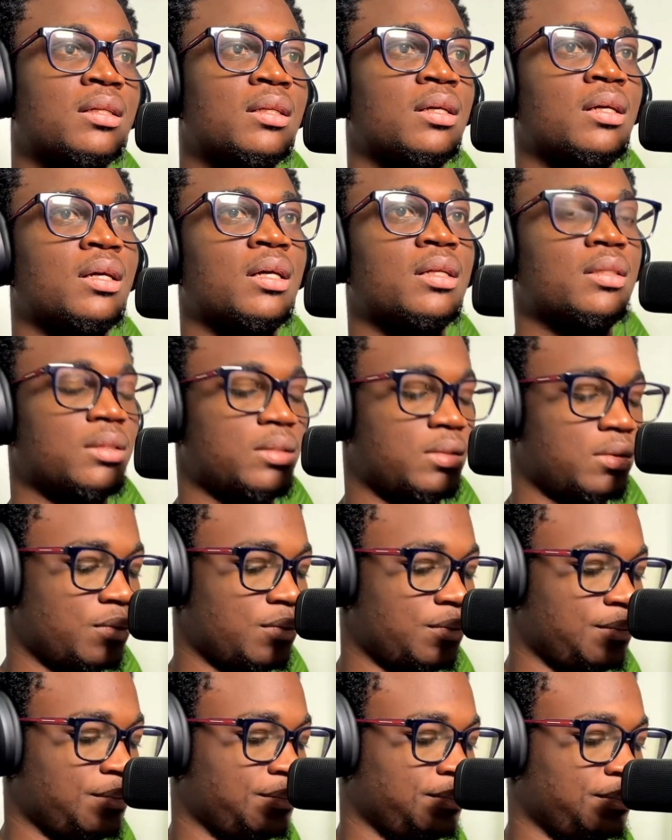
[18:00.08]
the editor.
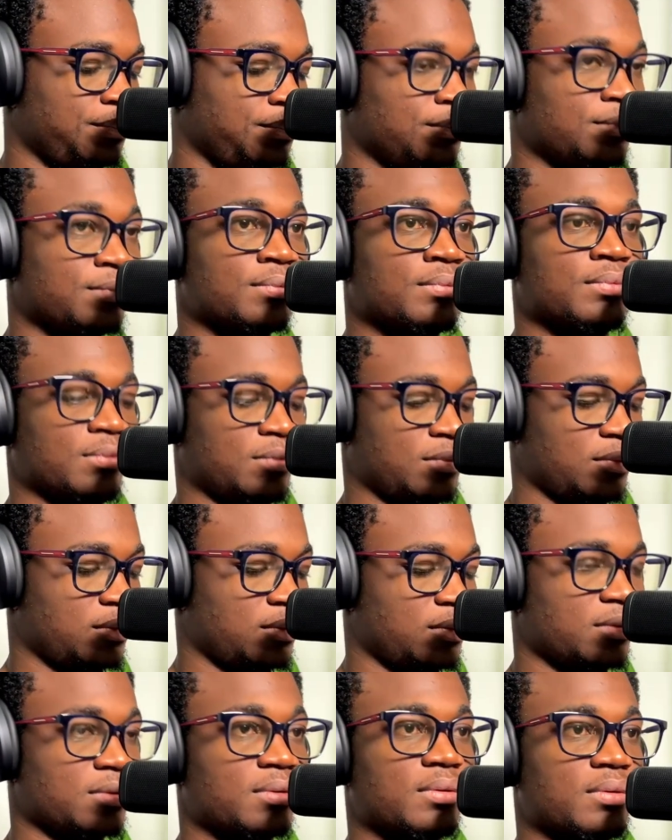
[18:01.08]

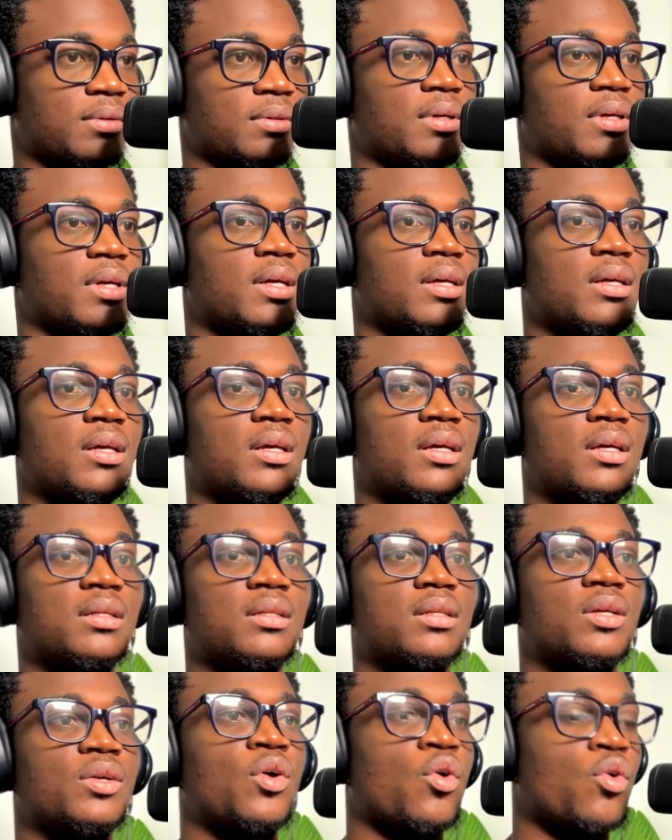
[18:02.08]
Okay.
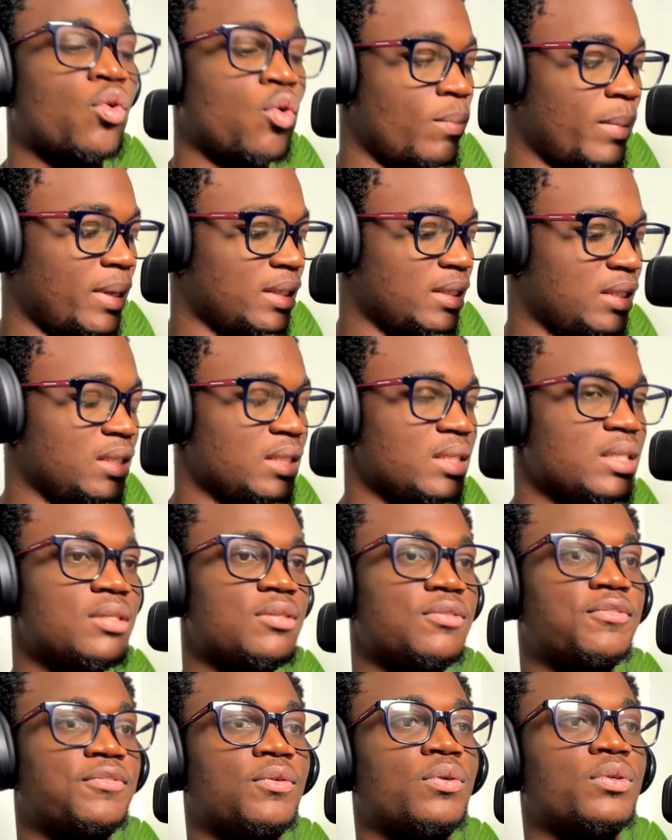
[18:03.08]
Then Command
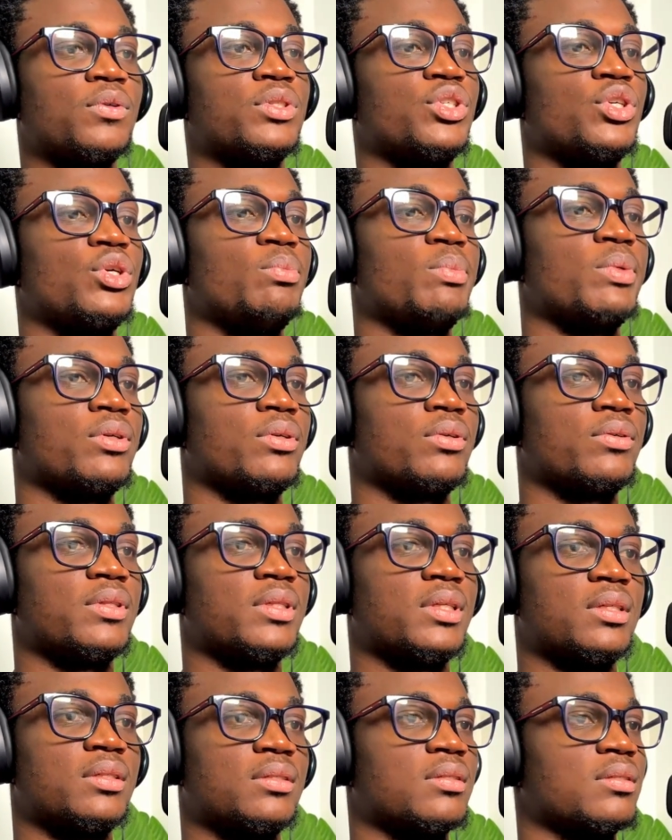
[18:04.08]
T for terminal
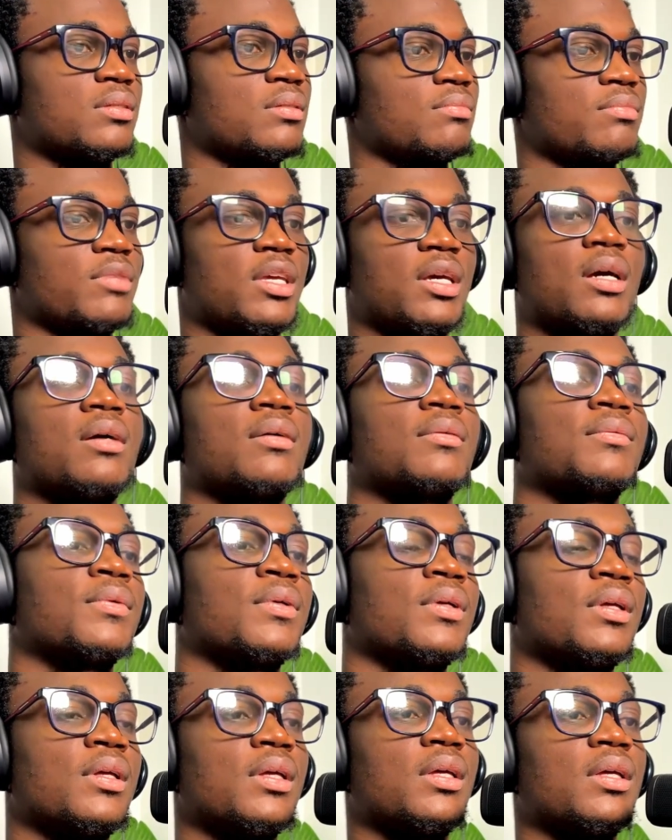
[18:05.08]
things. Yeah.
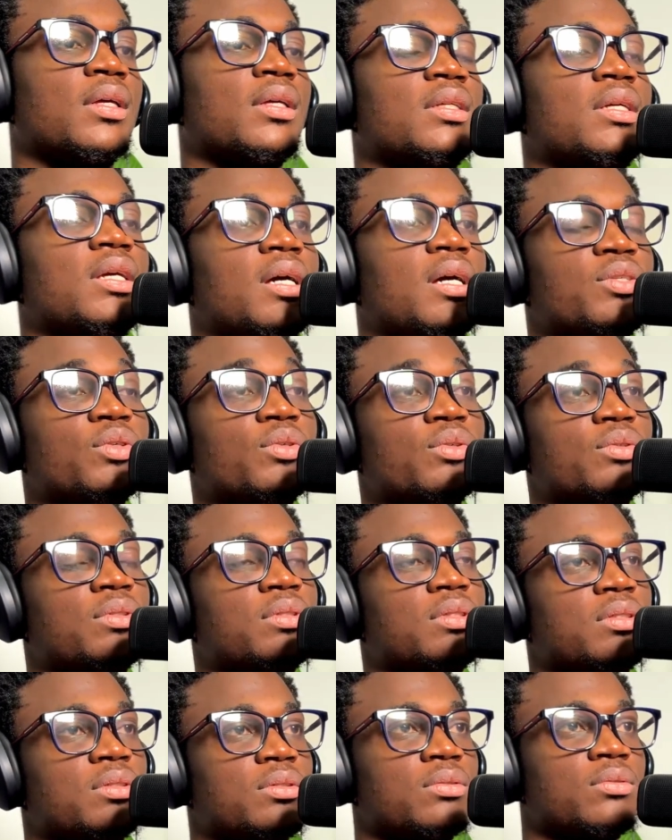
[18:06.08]
Yeah. So
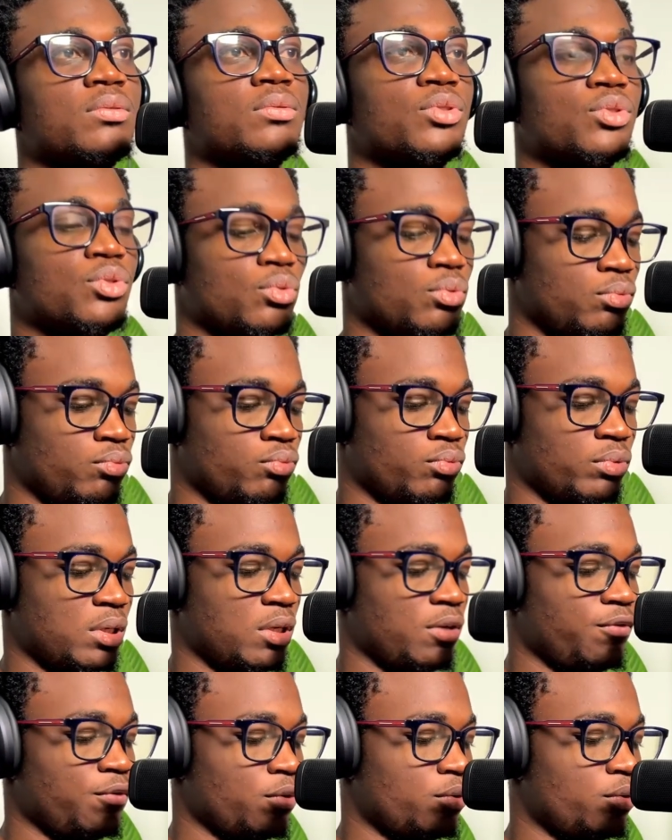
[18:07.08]

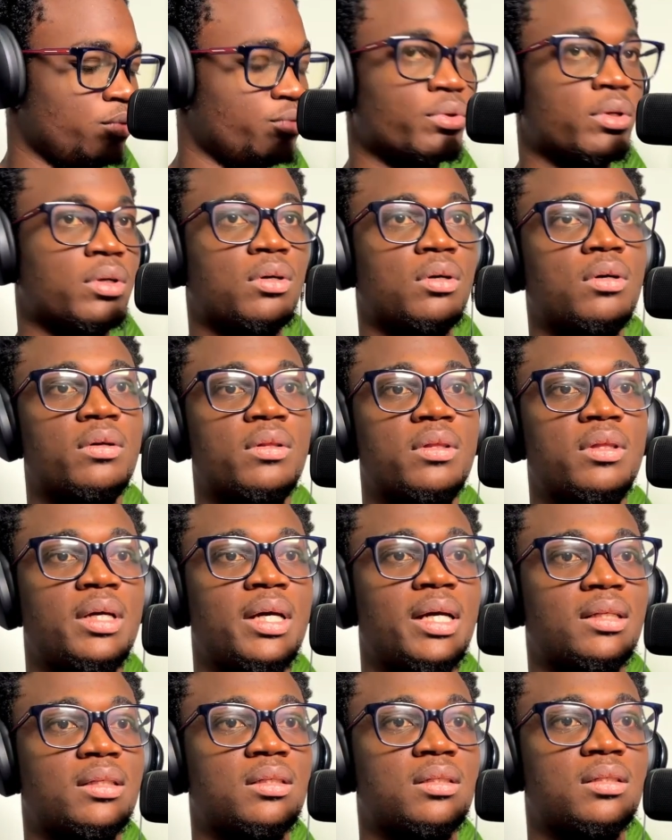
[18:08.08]
if you could recall
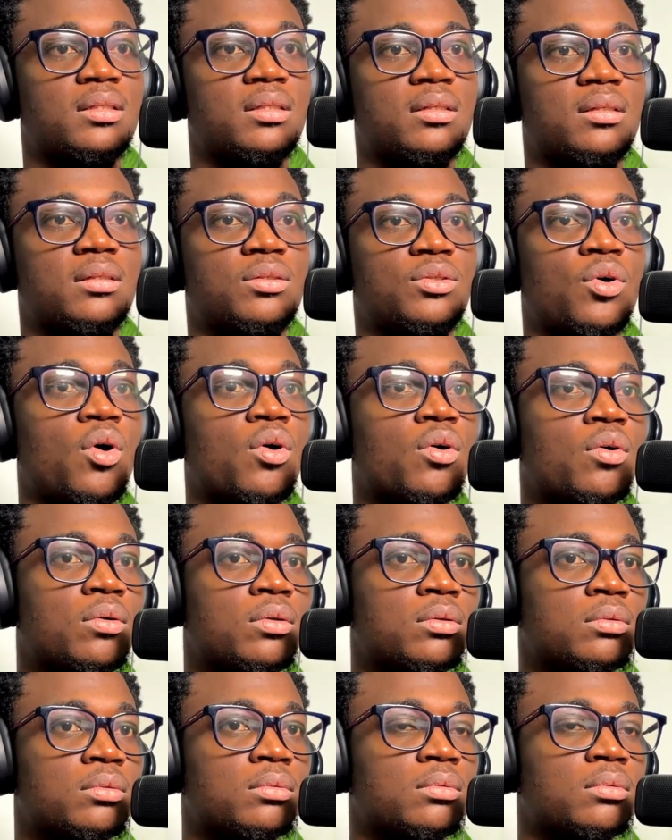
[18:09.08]
that
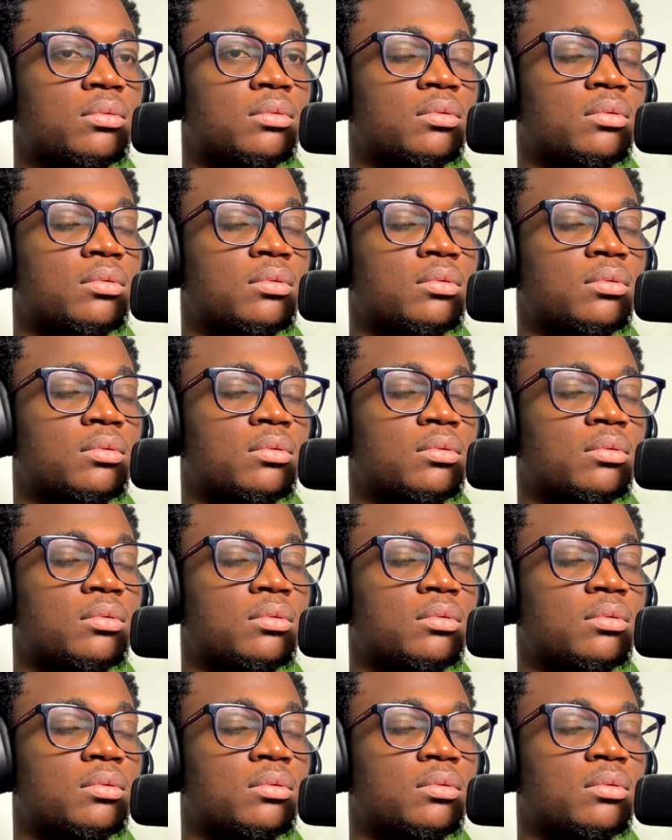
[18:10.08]
toggle